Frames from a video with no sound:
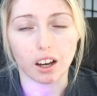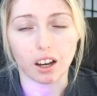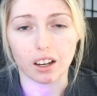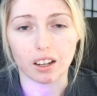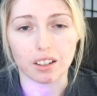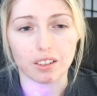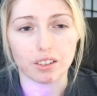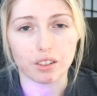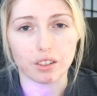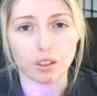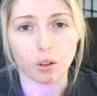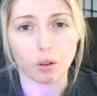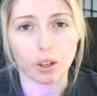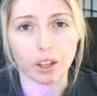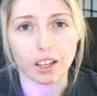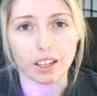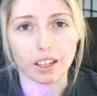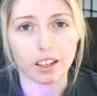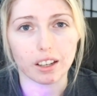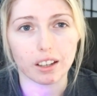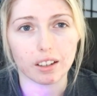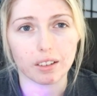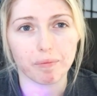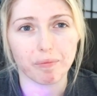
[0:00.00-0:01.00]
So
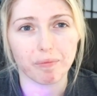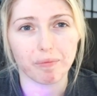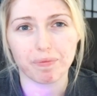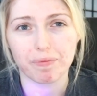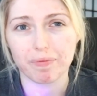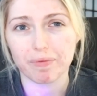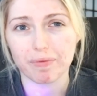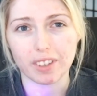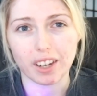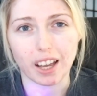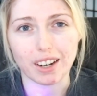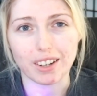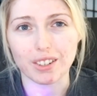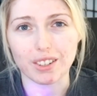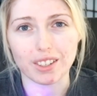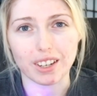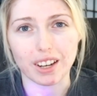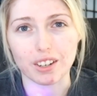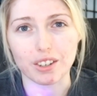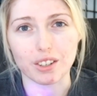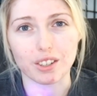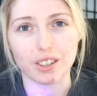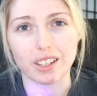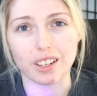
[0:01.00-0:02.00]
like, I
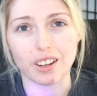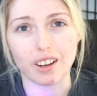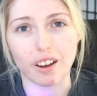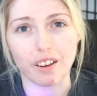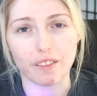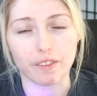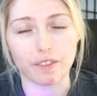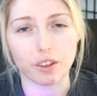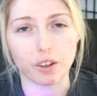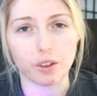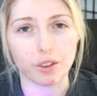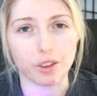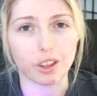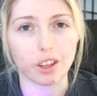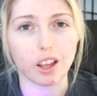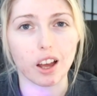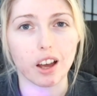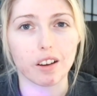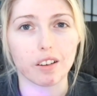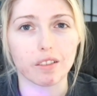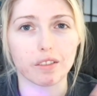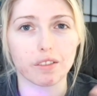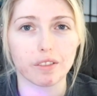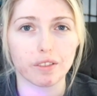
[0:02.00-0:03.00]
just did not feel the
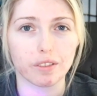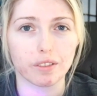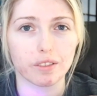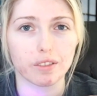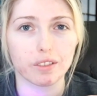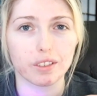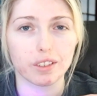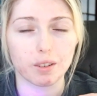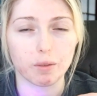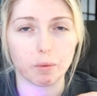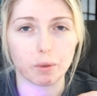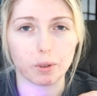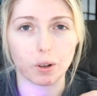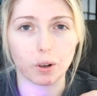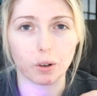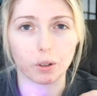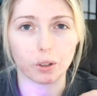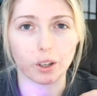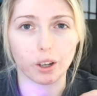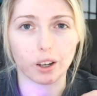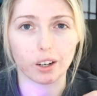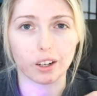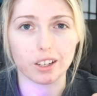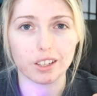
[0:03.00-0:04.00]
love, to be totally
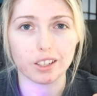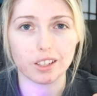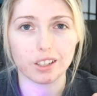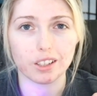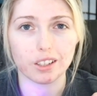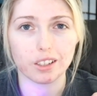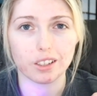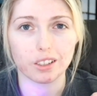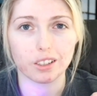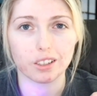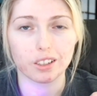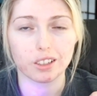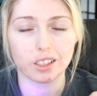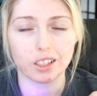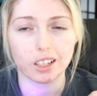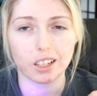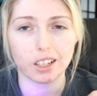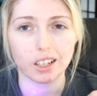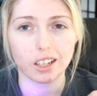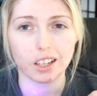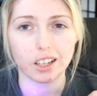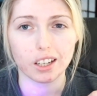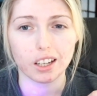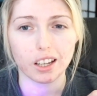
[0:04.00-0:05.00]
honest.
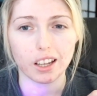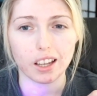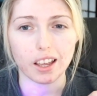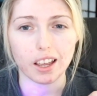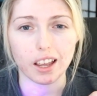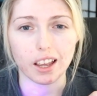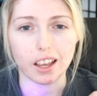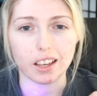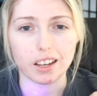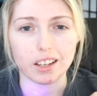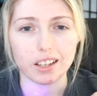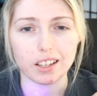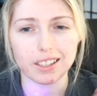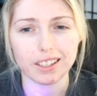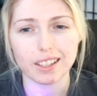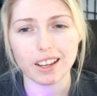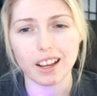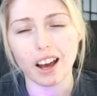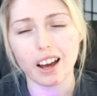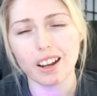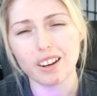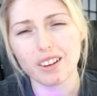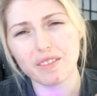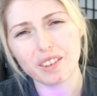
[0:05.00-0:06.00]
And it's
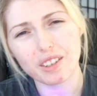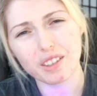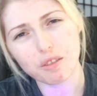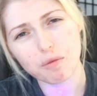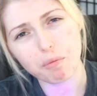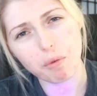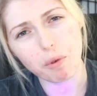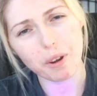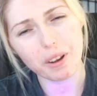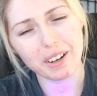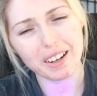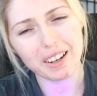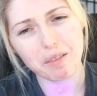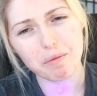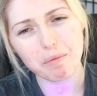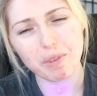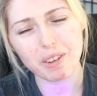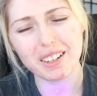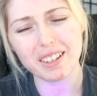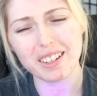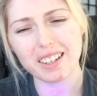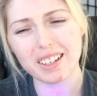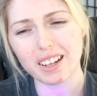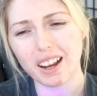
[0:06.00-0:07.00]
kind of disappointing,
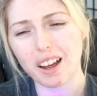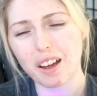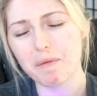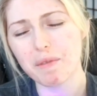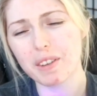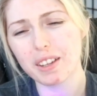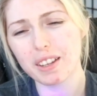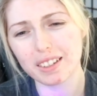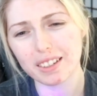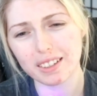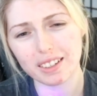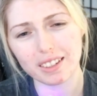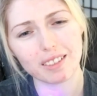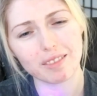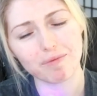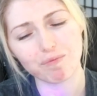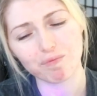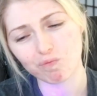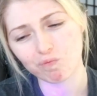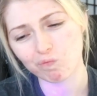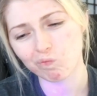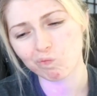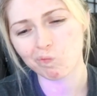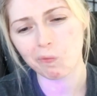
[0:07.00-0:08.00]
but I mean,
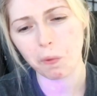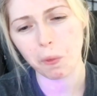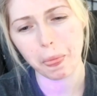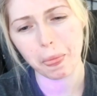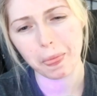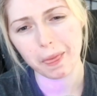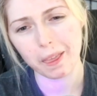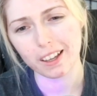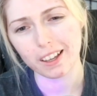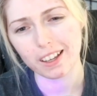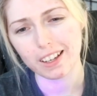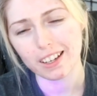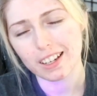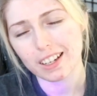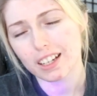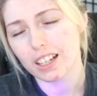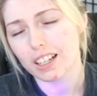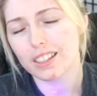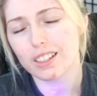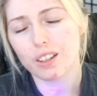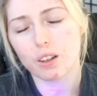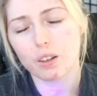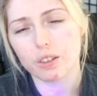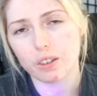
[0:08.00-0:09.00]

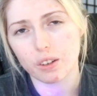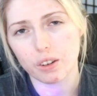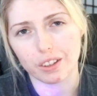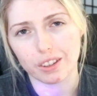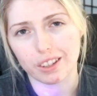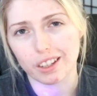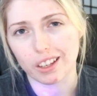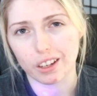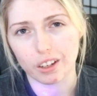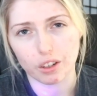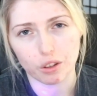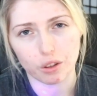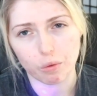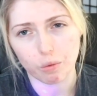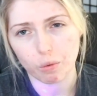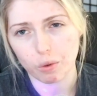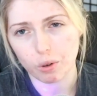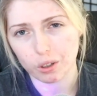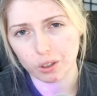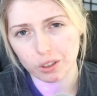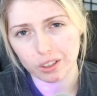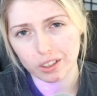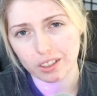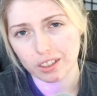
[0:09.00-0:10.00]
it's also not the end of the
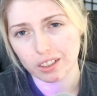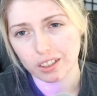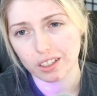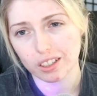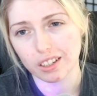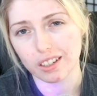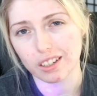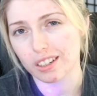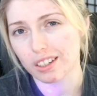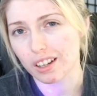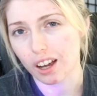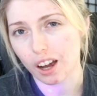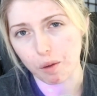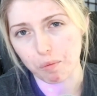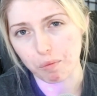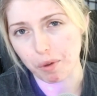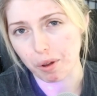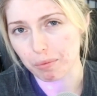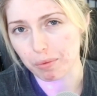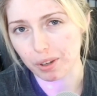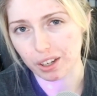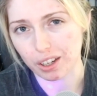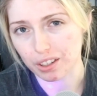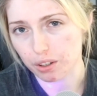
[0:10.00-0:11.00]
world. Not my
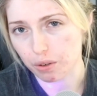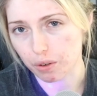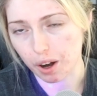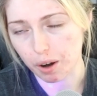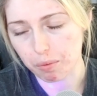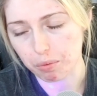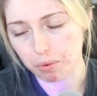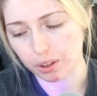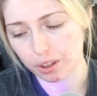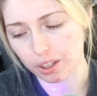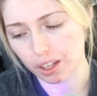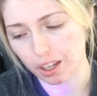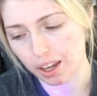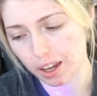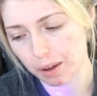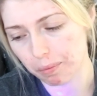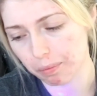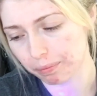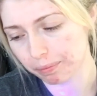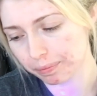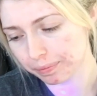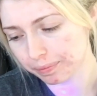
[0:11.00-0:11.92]
biggest gripe with the game.